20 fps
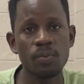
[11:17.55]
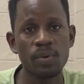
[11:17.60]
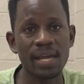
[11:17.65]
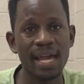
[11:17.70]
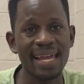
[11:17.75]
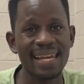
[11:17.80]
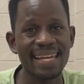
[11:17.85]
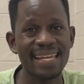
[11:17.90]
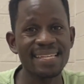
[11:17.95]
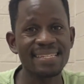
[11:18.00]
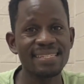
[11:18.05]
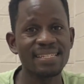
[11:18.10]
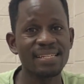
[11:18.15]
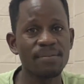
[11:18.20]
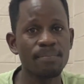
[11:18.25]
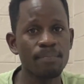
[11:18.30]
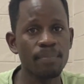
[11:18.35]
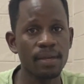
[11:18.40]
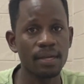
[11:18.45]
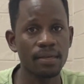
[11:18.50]
we can easily
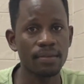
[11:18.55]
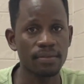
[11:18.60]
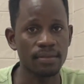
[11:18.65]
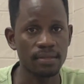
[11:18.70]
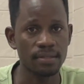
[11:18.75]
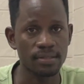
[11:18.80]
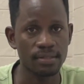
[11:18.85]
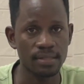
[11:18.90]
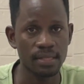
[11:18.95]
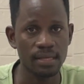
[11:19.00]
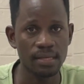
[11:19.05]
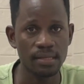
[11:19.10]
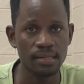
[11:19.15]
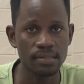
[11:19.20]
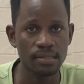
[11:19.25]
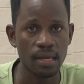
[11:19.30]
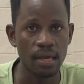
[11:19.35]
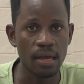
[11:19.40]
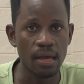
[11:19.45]
pick these things,